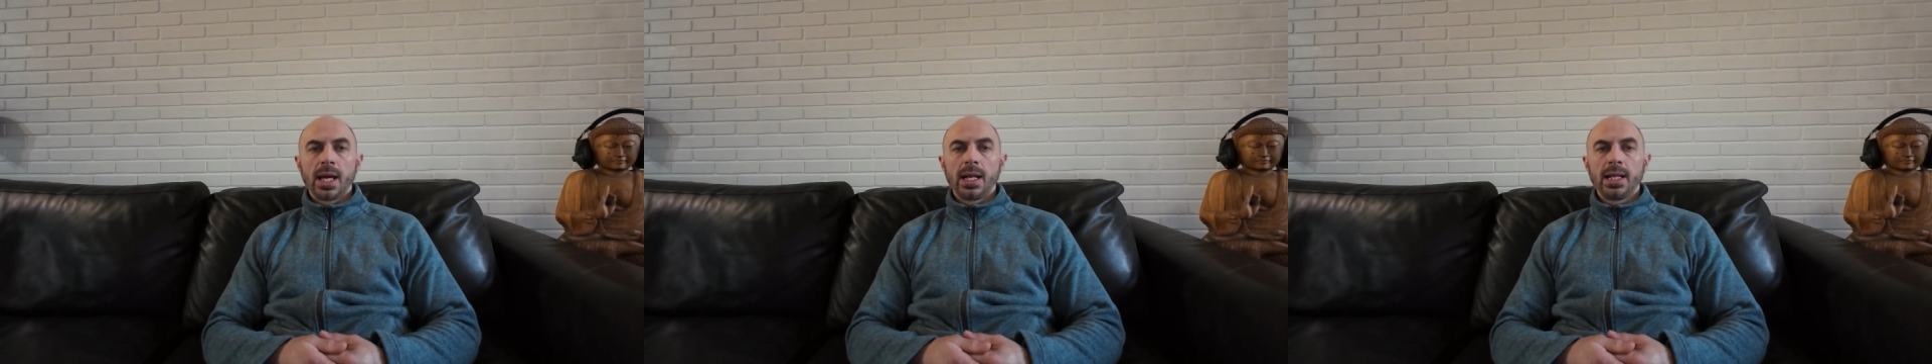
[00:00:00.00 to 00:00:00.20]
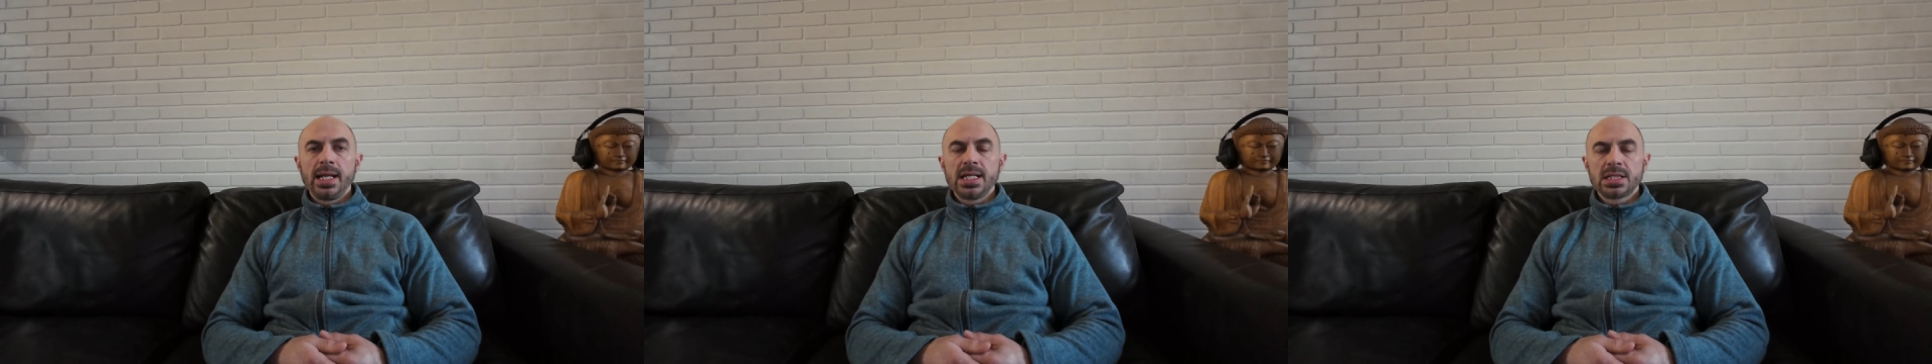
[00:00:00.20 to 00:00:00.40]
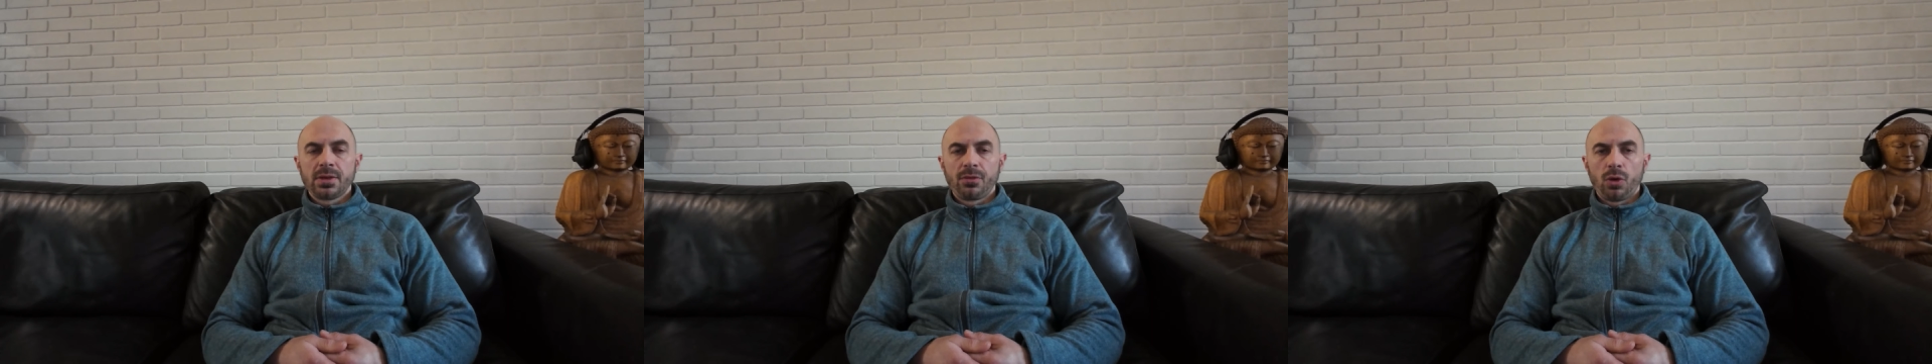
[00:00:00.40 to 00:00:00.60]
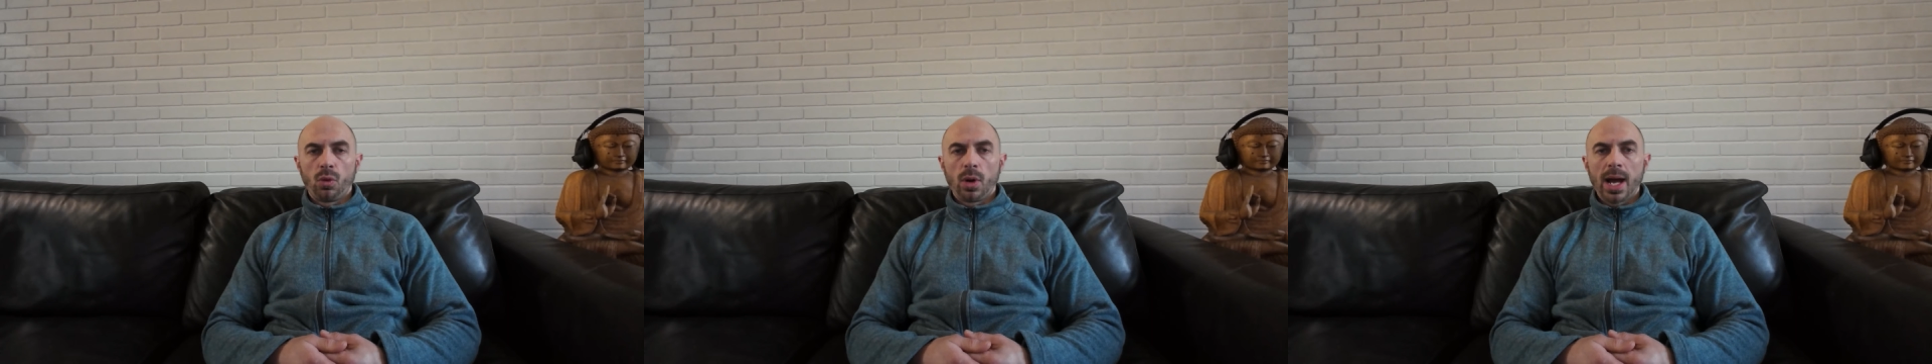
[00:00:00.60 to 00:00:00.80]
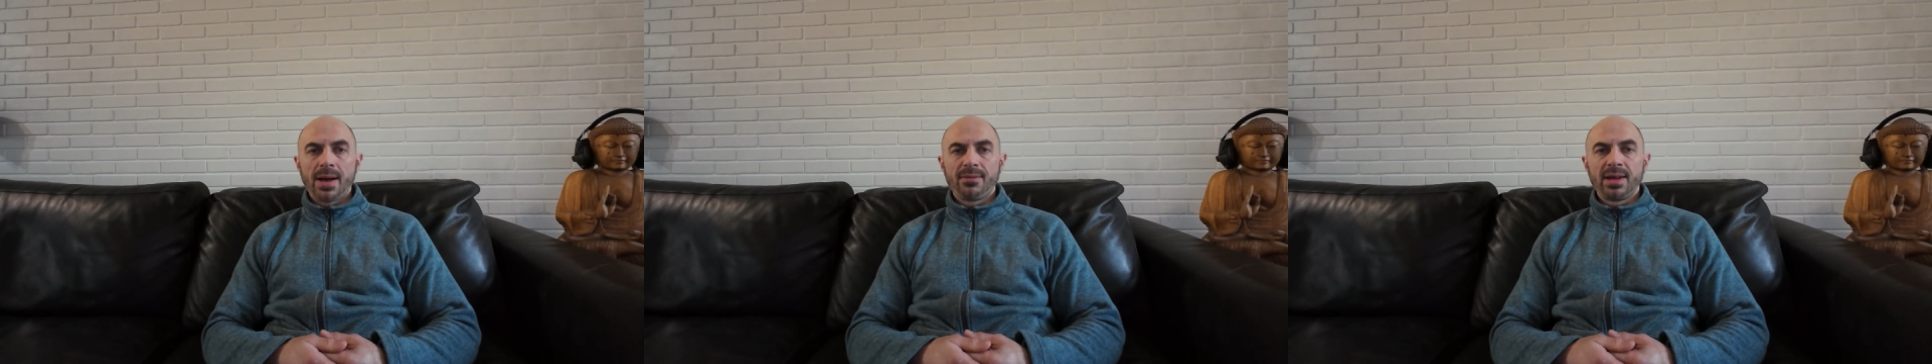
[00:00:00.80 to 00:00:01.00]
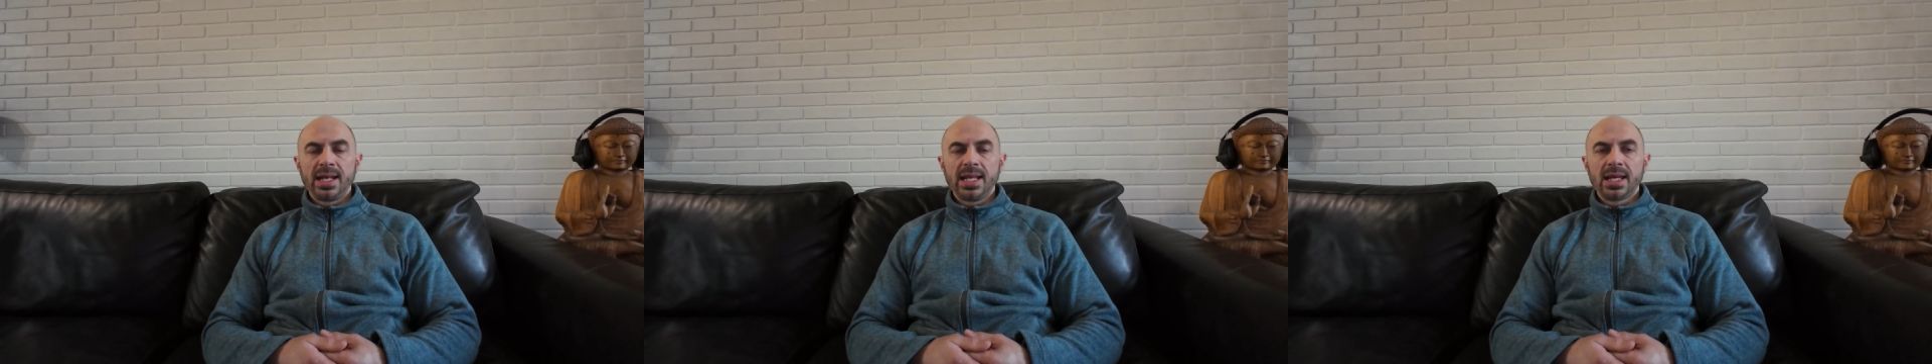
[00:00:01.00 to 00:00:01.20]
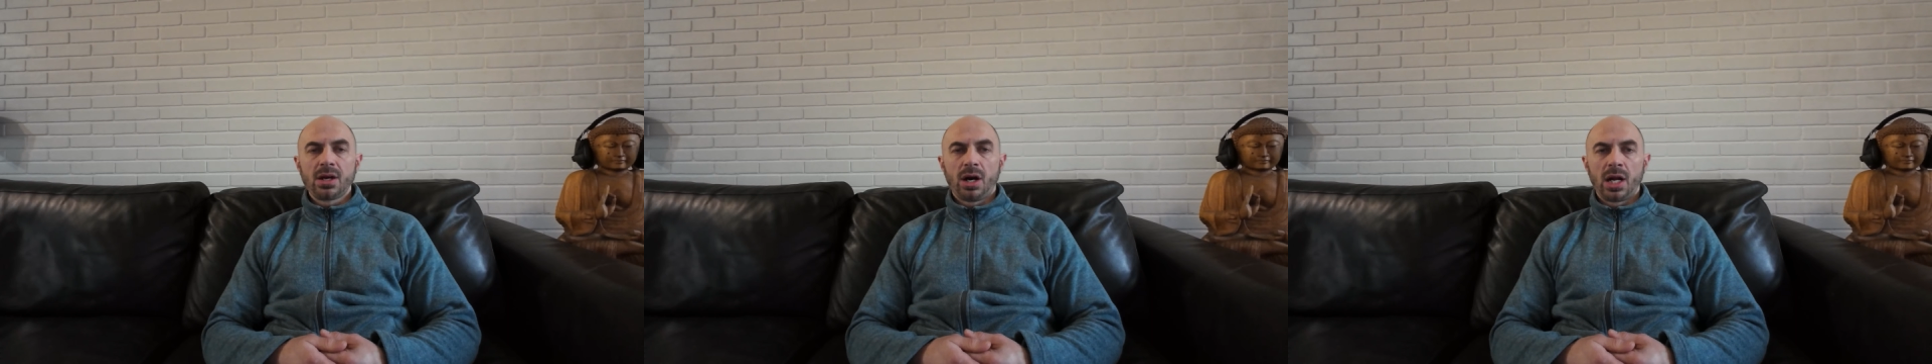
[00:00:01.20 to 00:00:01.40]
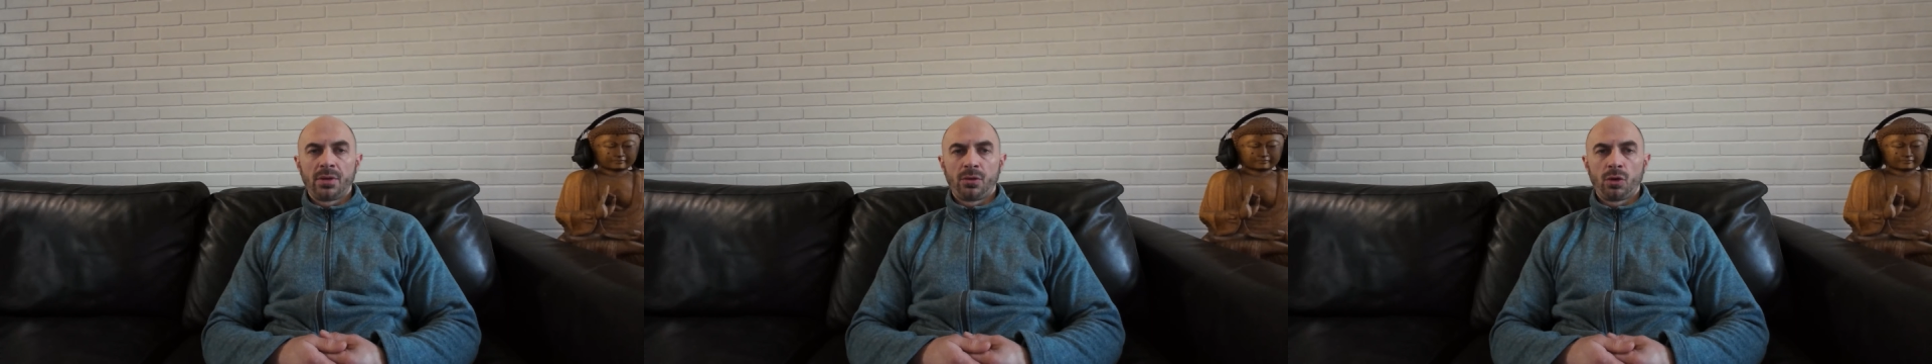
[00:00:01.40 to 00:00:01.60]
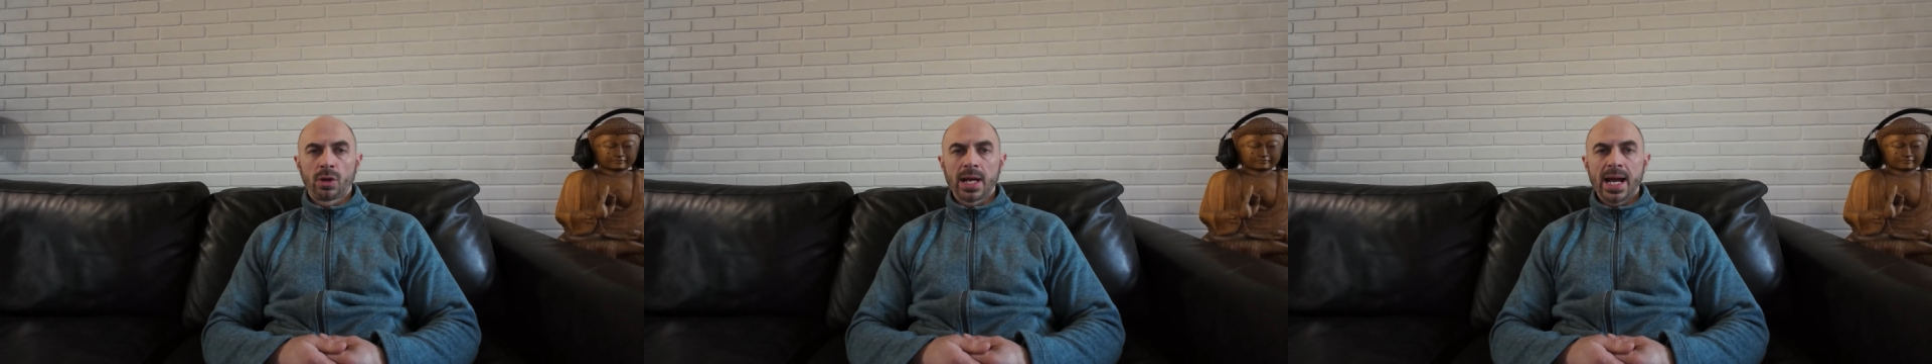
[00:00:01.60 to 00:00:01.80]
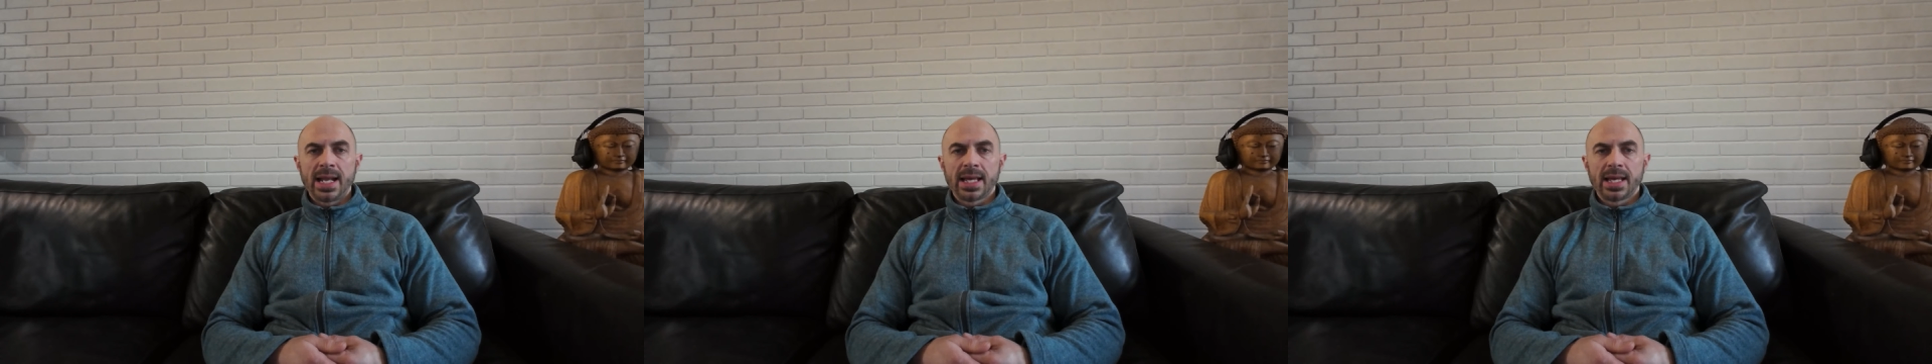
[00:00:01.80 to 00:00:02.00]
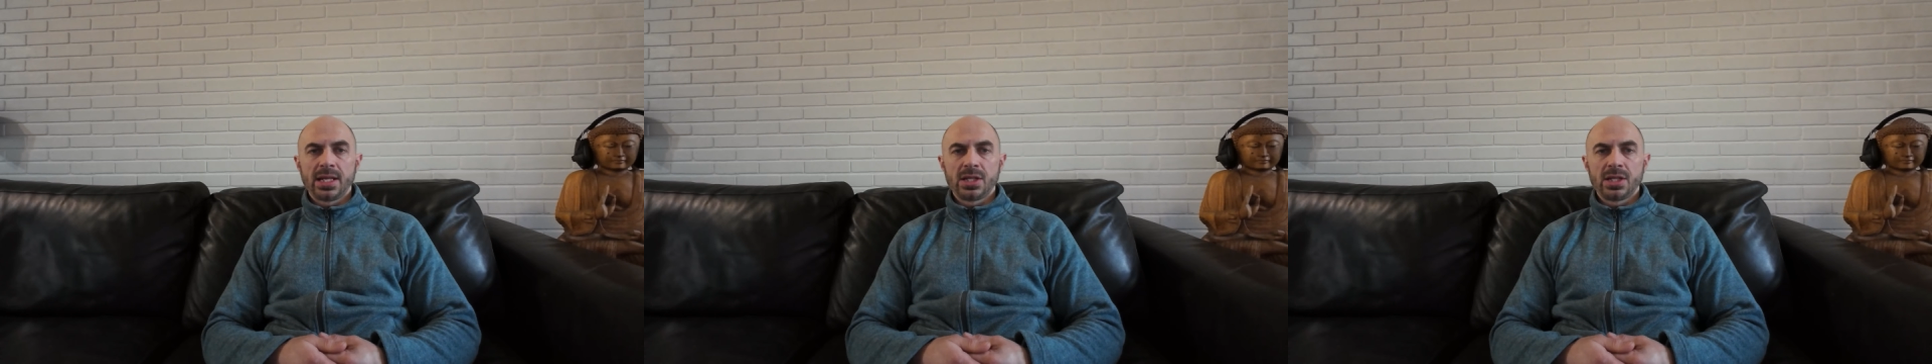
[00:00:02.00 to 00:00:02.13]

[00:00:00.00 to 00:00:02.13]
least of all have any kind of organic